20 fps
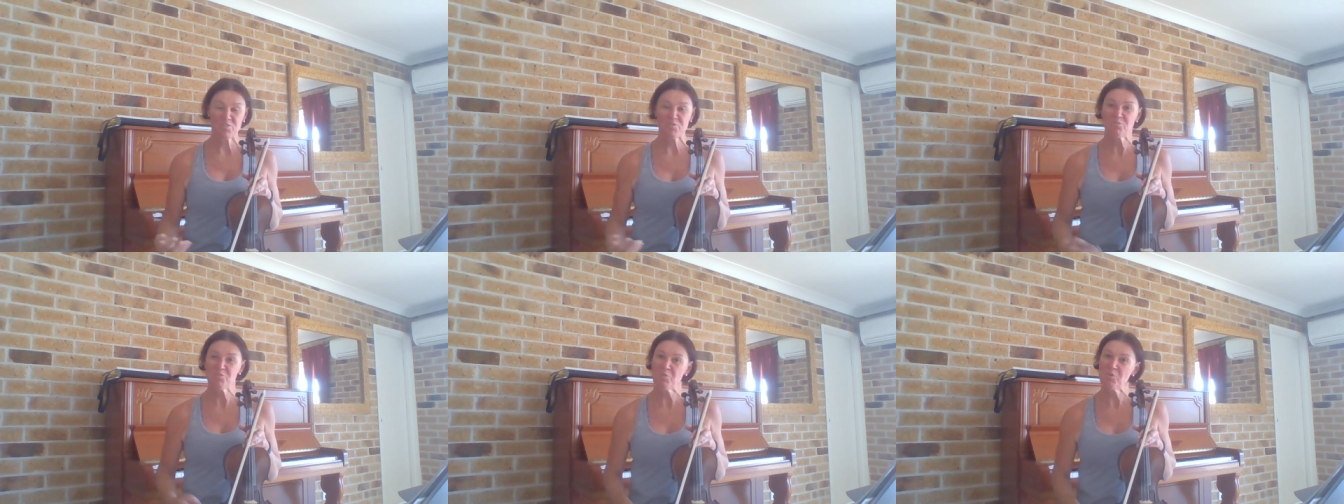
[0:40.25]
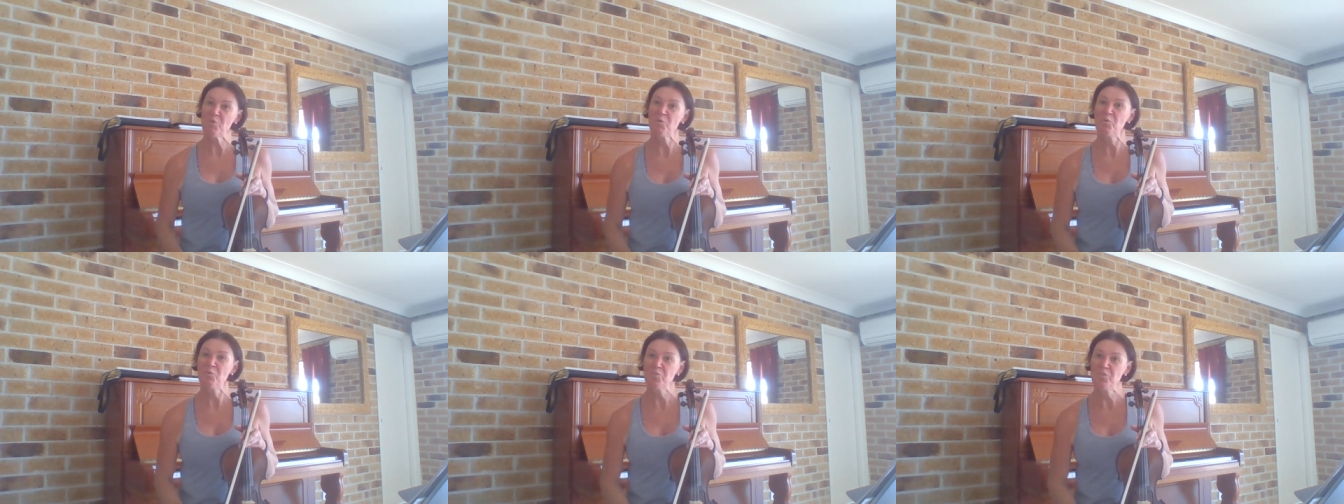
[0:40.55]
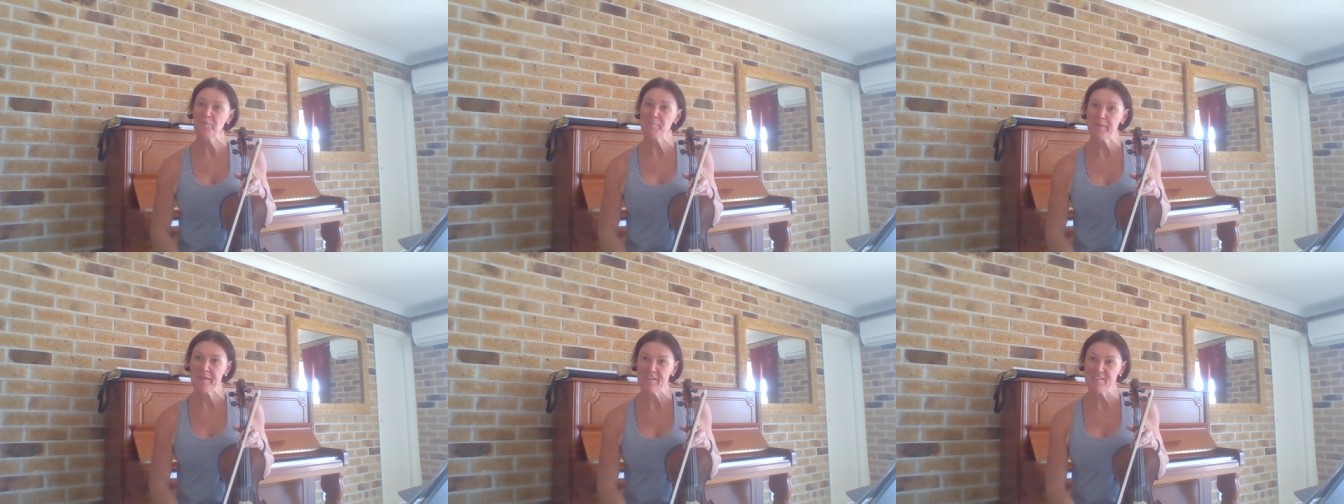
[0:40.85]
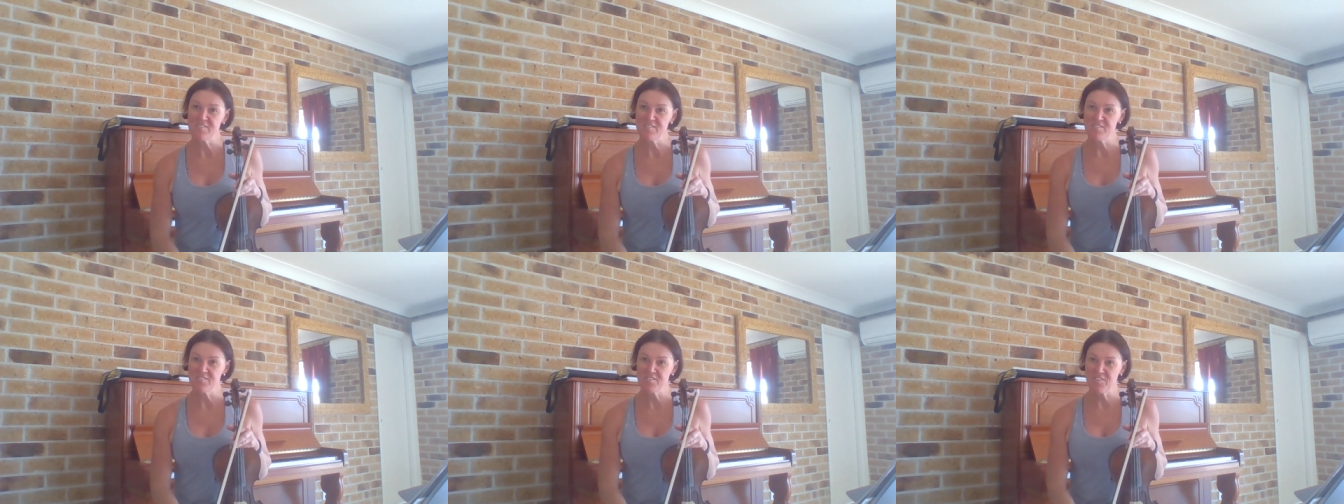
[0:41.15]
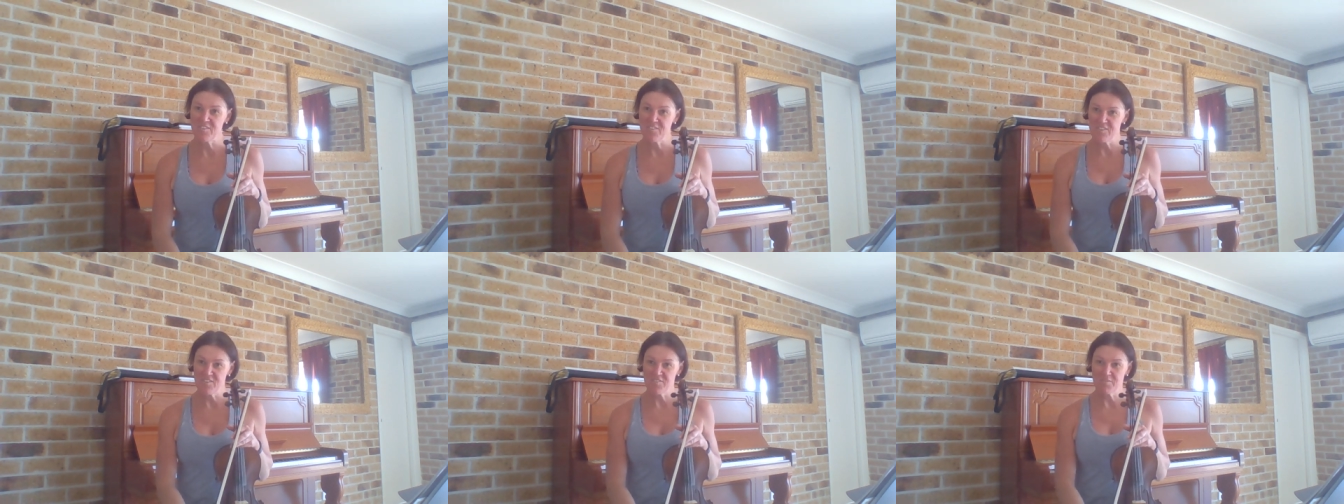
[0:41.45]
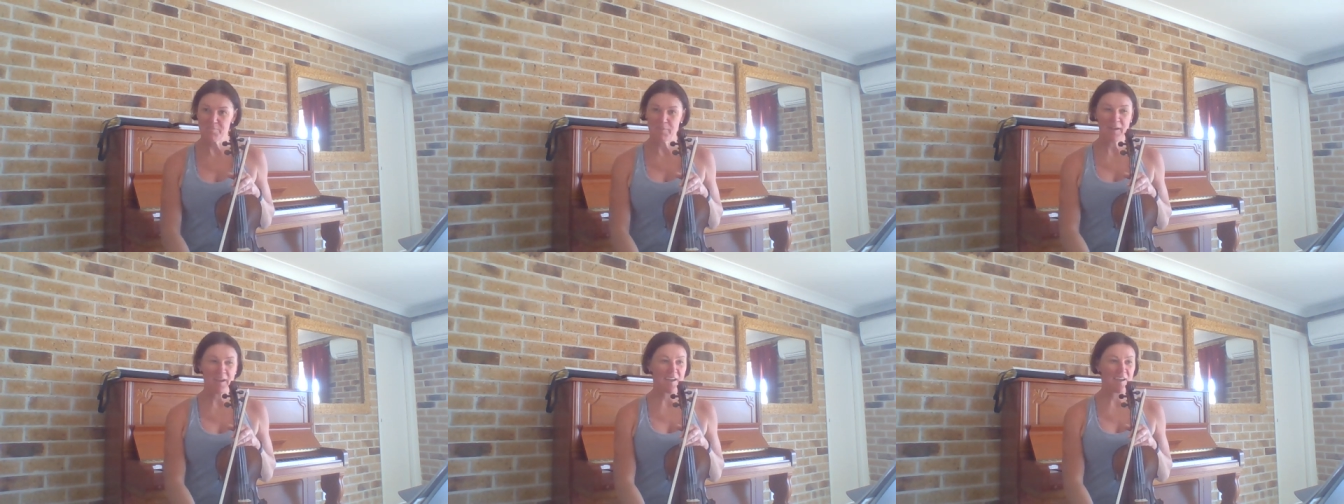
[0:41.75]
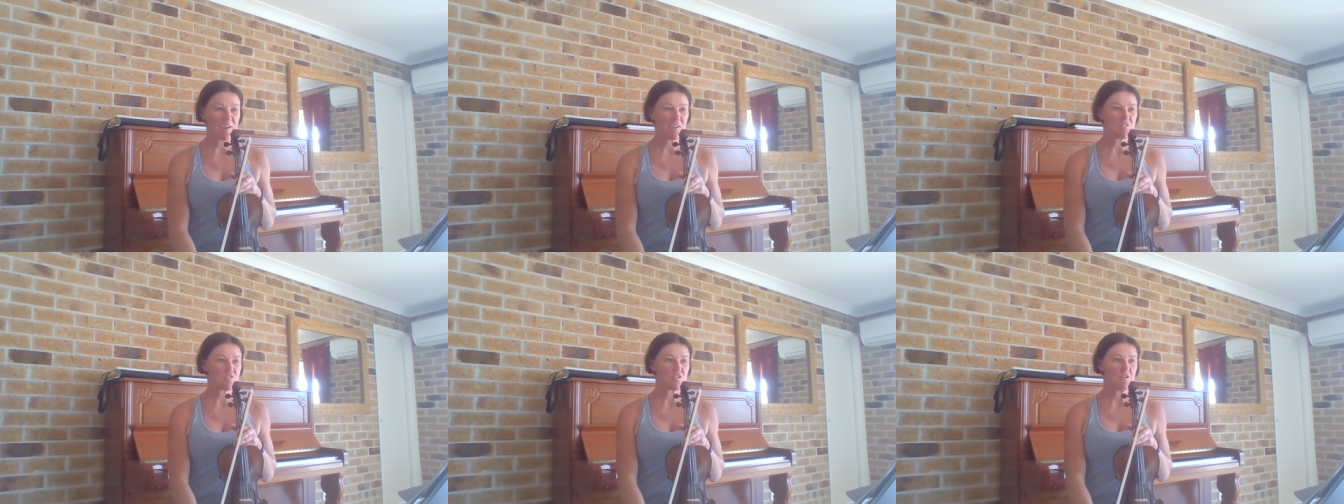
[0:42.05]
through all the pieces on this
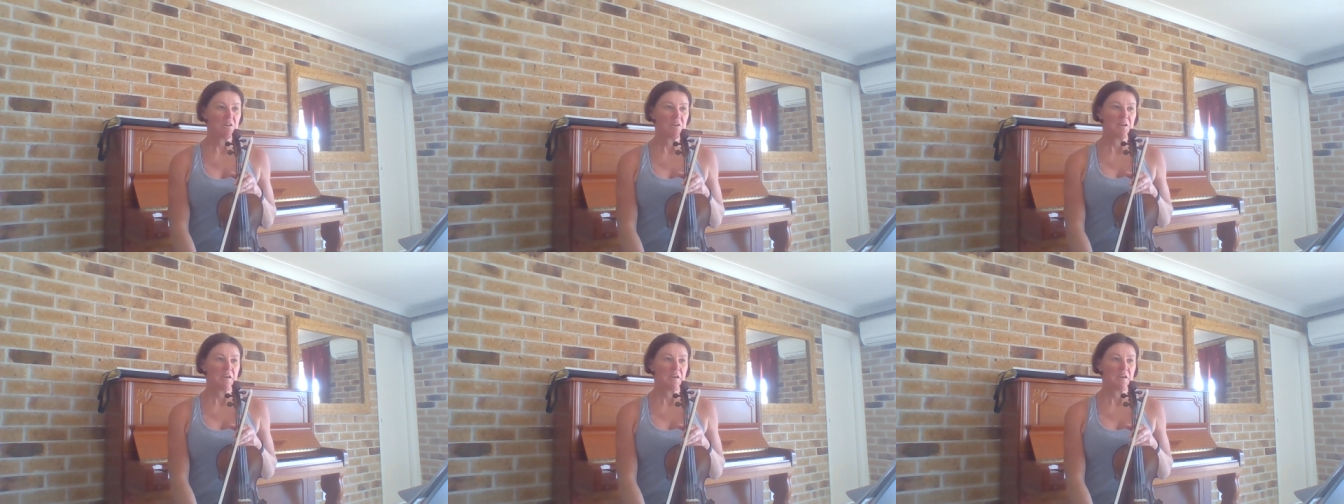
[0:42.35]
page